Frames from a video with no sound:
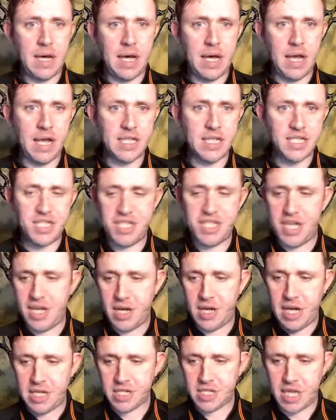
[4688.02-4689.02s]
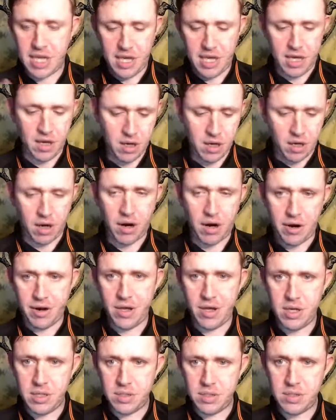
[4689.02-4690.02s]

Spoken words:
Alex Jade, let's get you a card.